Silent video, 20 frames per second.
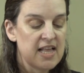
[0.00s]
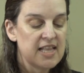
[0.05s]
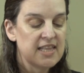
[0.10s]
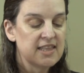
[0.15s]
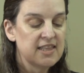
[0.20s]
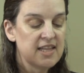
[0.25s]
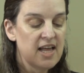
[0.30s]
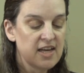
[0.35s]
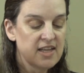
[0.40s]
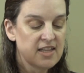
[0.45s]

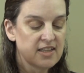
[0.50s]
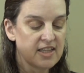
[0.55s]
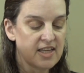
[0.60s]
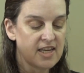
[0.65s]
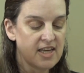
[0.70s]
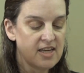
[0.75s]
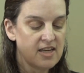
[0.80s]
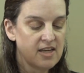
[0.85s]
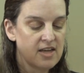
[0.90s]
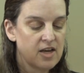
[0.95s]

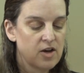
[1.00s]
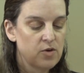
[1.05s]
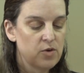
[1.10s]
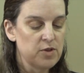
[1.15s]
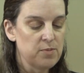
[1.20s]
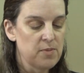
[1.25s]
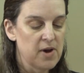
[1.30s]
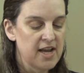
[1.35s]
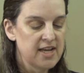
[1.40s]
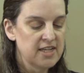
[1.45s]
Luckily,
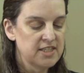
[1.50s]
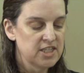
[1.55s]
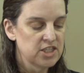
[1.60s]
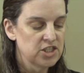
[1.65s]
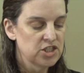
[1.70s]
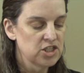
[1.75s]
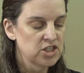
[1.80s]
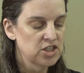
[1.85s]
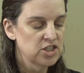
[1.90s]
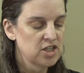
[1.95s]
with my
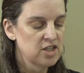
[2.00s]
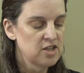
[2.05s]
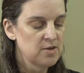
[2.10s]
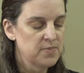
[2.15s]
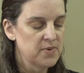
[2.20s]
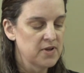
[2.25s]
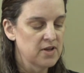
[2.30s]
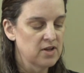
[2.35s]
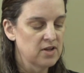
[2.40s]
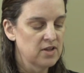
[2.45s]
additions to the
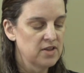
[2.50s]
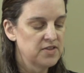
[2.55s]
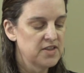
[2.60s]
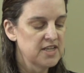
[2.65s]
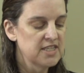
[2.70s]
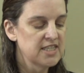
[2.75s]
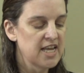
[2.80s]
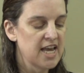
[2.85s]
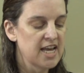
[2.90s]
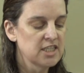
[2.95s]
bill,
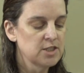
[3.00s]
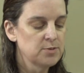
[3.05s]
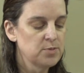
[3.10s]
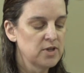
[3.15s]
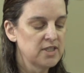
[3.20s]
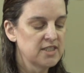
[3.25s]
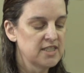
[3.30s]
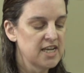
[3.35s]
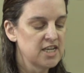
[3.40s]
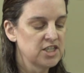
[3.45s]
this
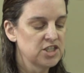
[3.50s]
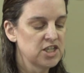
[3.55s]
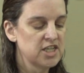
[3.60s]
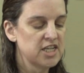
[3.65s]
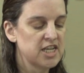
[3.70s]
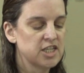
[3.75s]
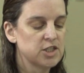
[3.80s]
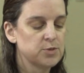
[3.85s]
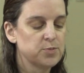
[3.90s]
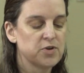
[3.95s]
exploitation
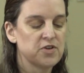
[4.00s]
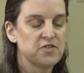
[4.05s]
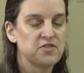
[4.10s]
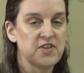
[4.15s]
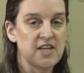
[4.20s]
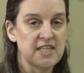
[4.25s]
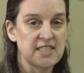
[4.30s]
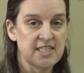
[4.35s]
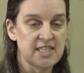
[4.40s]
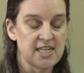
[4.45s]
is
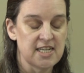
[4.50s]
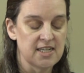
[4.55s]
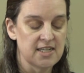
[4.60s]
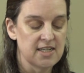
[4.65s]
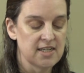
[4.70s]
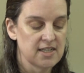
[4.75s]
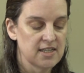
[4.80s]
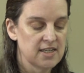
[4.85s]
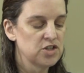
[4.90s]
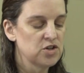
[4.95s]

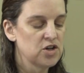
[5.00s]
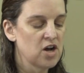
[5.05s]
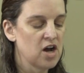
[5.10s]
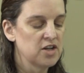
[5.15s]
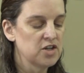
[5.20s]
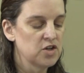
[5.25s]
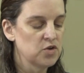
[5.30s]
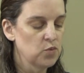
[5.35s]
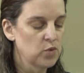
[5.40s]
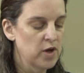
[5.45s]
prevented.
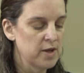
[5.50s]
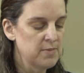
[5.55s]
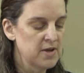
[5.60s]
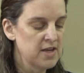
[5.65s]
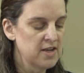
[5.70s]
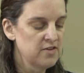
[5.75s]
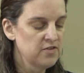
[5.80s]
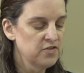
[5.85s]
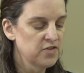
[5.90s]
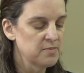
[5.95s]
Ugandan
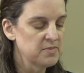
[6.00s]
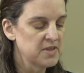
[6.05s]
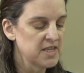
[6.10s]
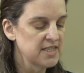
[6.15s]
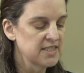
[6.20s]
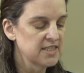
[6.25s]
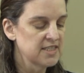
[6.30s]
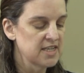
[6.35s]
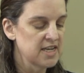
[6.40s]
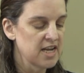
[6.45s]
women from
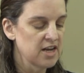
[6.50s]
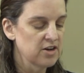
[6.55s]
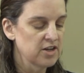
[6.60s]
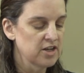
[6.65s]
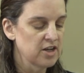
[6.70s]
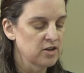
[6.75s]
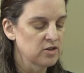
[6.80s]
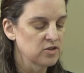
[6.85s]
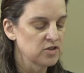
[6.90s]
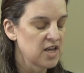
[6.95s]
these
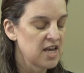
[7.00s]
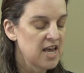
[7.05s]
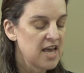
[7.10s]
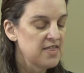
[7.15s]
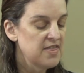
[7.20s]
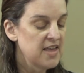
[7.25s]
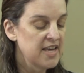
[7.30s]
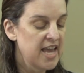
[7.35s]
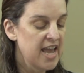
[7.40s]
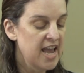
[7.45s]
scenarios,
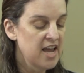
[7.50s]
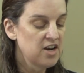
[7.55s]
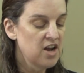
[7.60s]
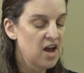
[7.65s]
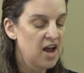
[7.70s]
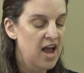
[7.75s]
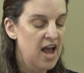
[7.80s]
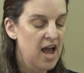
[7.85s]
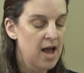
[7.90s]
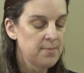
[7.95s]
they
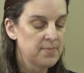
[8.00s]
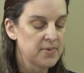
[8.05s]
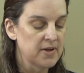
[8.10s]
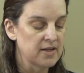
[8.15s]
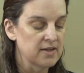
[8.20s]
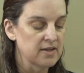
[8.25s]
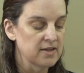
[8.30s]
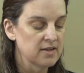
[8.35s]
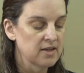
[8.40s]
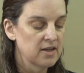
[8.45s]
cannot
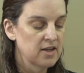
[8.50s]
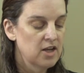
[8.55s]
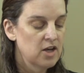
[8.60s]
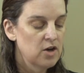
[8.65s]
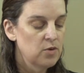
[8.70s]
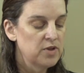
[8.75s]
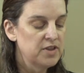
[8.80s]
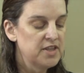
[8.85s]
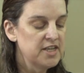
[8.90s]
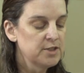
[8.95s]
happen.
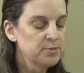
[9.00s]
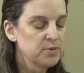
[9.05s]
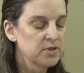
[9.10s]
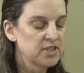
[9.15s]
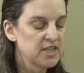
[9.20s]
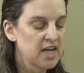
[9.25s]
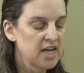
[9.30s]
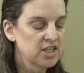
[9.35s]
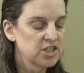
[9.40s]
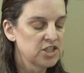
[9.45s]
With these
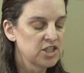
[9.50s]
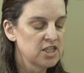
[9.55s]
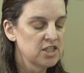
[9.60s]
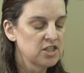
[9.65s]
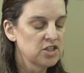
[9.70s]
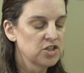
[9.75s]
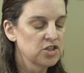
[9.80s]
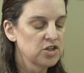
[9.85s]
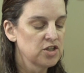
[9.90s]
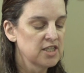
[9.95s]

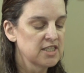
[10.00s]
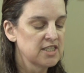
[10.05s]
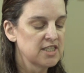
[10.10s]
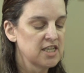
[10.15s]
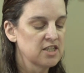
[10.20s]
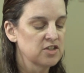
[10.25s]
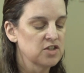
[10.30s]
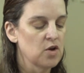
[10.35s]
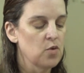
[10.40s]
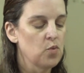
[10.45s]
protections,
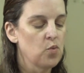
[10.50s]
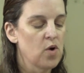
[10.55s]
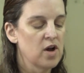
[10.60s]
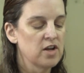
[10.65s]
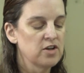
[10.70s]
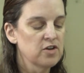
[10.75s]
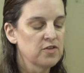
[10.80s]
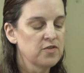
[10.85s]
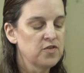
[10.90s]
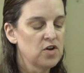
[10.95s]
surrogacy is a
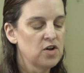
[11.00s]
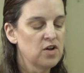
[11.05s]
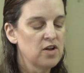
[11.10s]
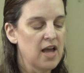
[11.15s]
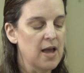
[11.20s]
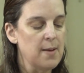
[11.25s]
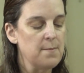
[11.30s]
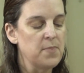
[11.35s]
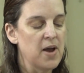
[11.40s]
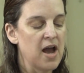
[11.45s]
wonderful
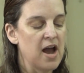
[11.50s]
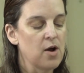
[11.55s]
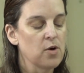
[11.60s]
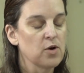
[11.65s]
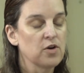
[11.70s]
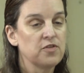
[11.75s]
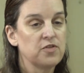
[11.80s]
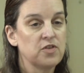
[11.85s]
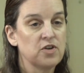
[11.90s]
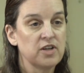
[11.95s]
and
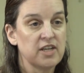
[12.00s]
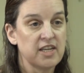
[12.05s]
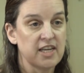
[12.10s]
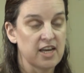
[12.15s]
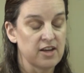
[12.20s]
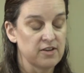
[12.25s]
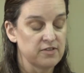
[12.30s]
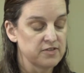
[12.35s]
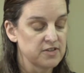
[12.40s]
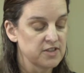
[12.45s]
powerful
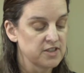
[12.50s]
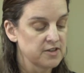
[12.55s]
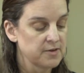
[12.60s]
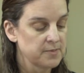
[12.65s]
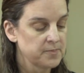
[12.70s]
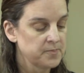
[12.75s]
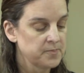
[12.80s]
gift.